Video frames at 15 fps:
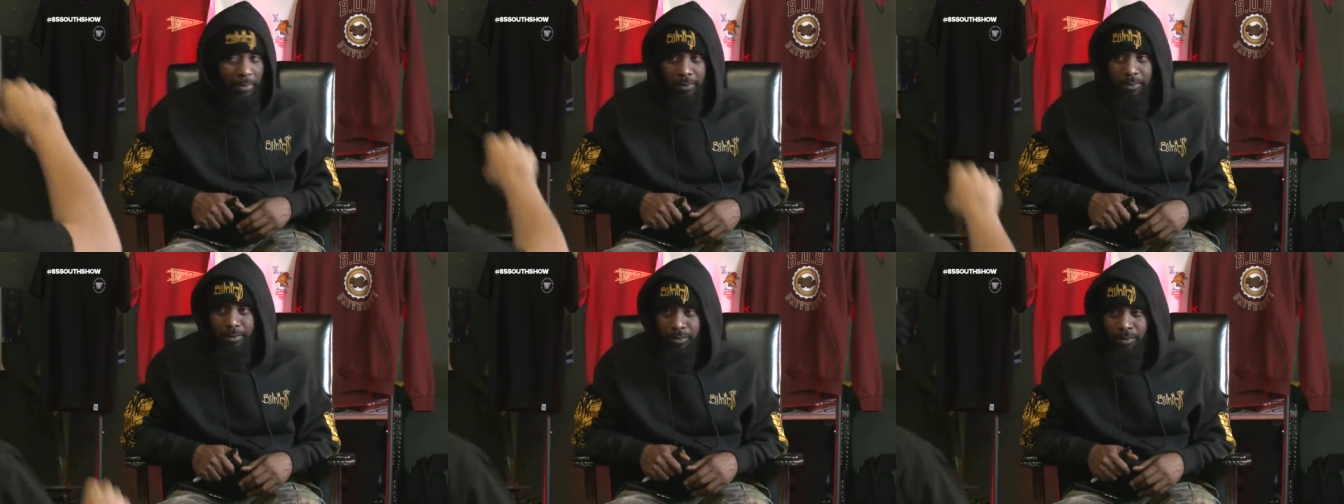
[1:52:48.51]

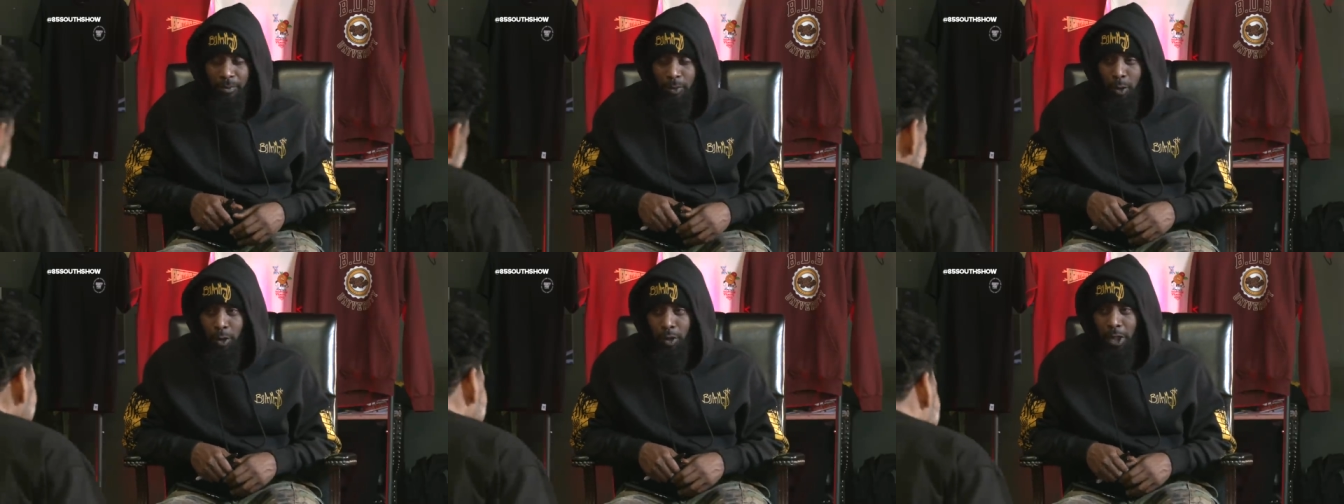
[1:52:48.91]
What do
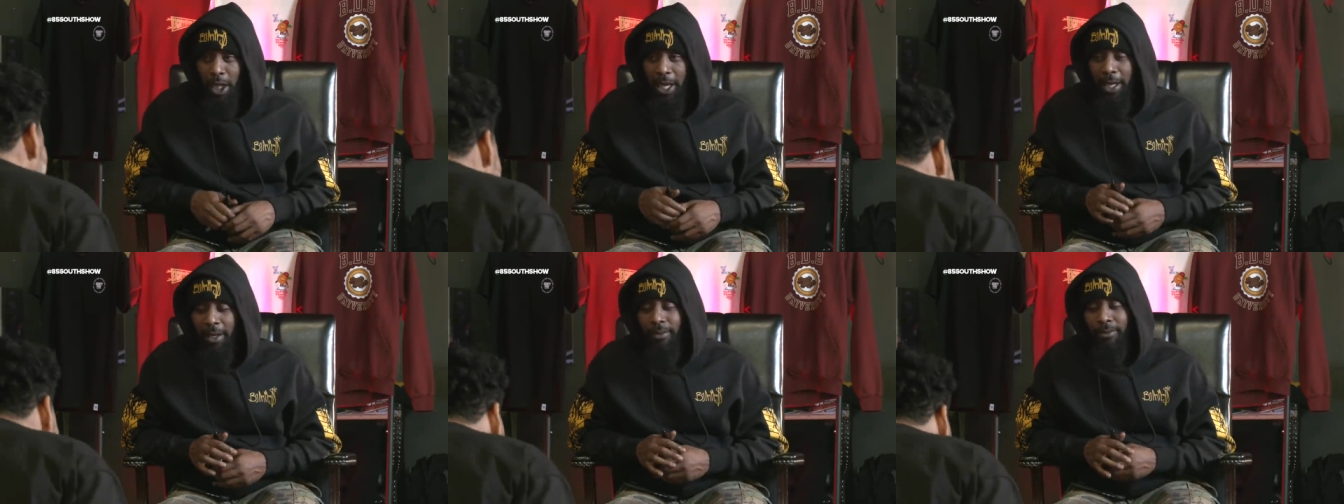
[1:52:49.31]
you
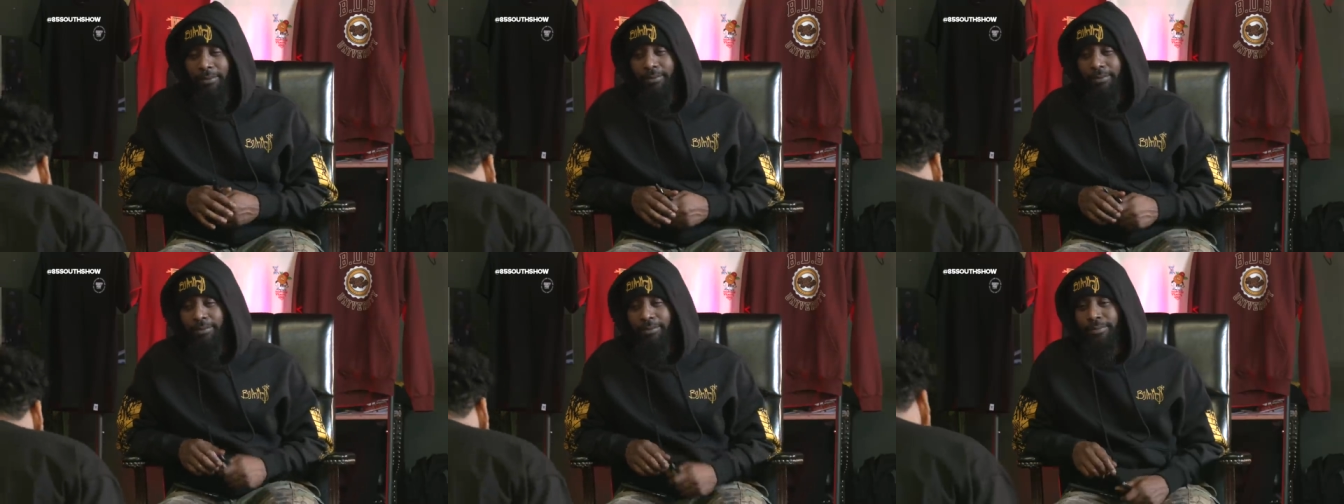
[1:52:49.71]
think?
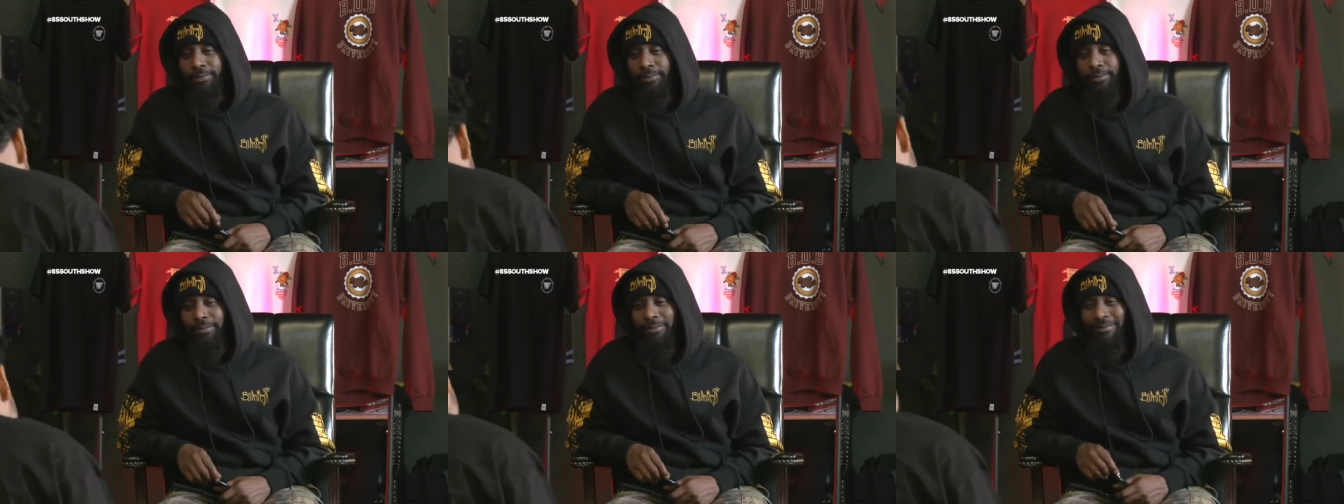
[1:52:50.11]

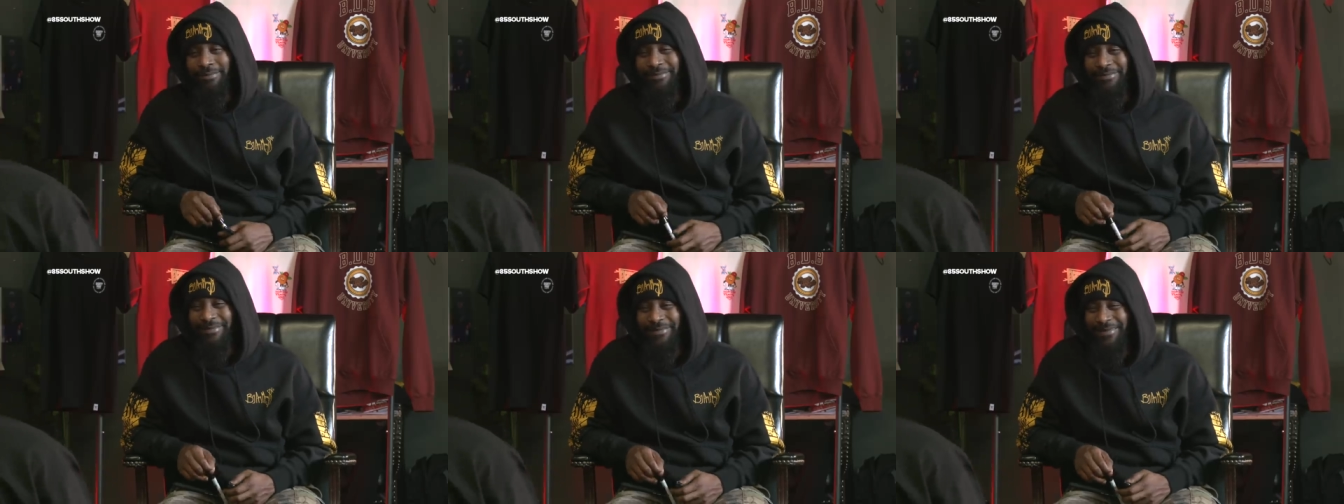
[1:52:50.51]

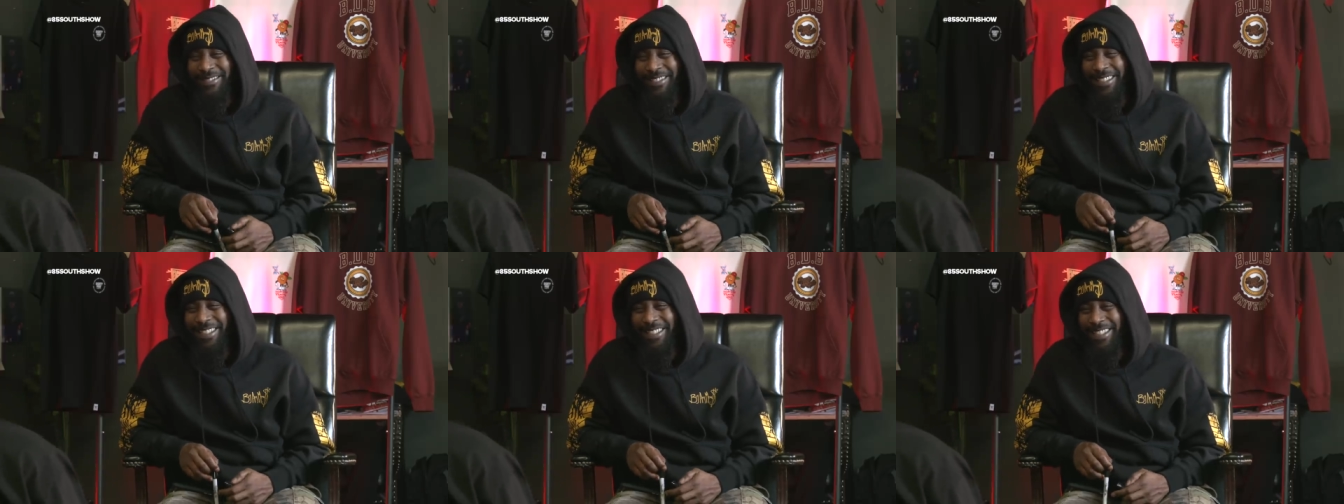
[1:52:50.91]
For
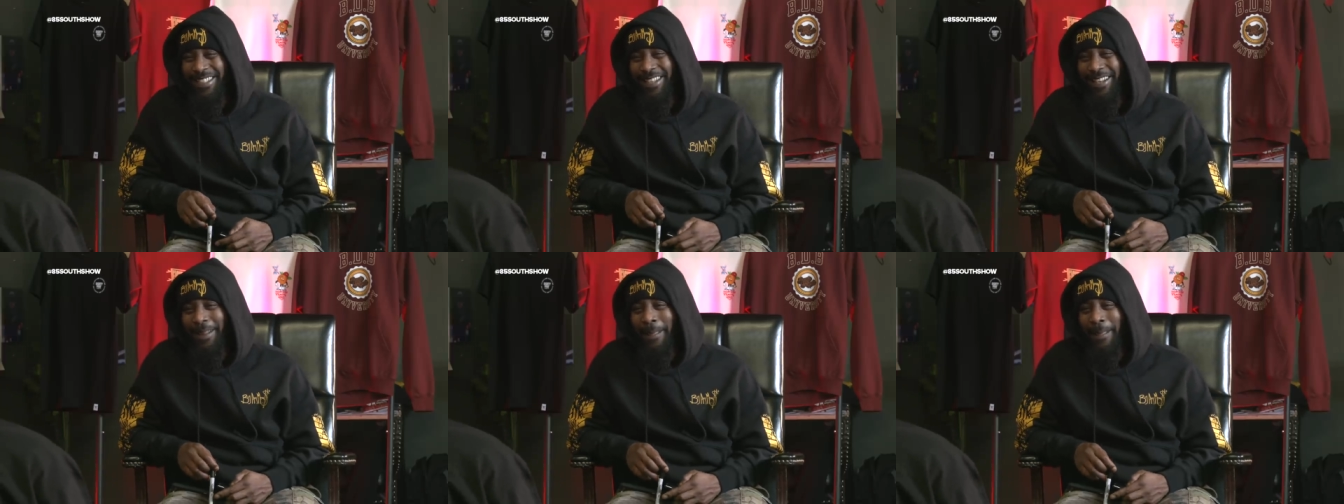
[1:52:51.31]
real.